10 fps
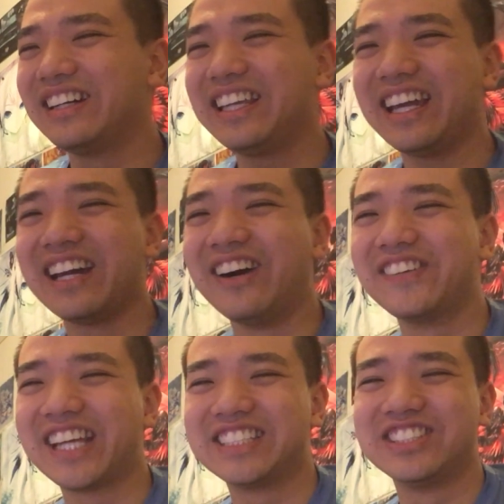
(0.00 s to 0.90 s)
yeah, I
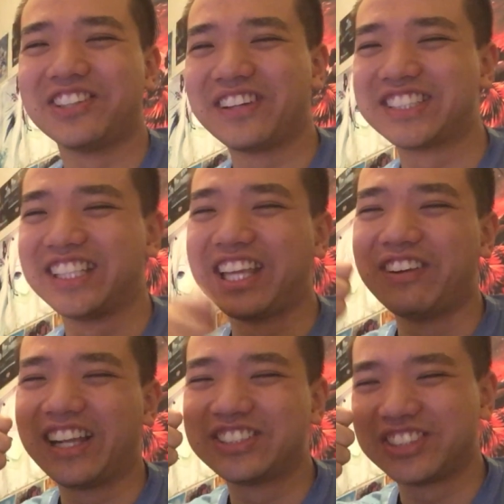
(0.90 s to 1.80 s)
hope you guys enjoy watching.
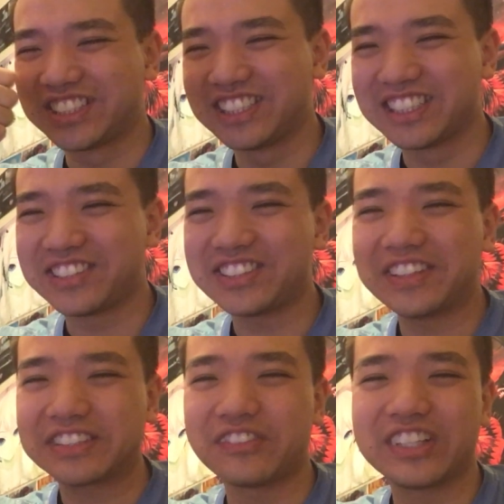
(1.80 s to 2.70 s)
Give a like, subscribe
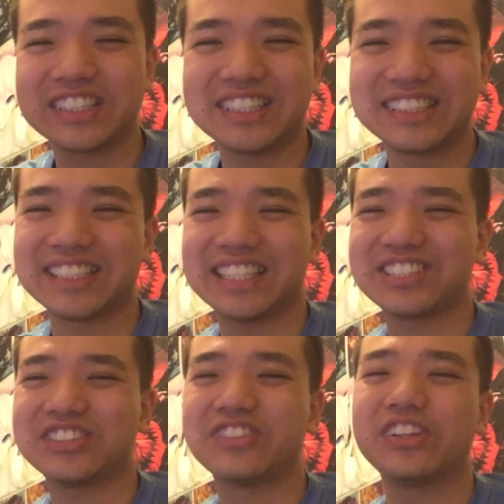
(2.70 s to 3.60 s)
to our channel, we can send you guys the
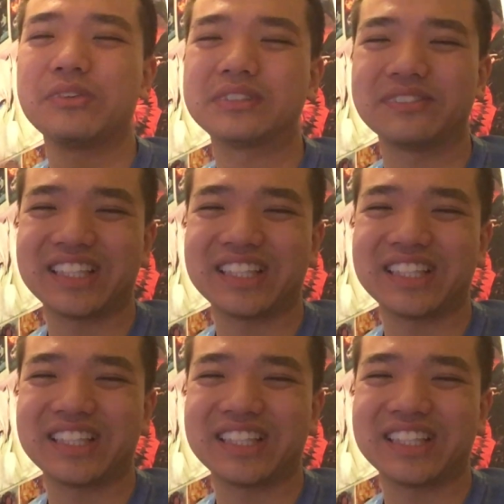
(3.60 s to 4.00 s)
next video with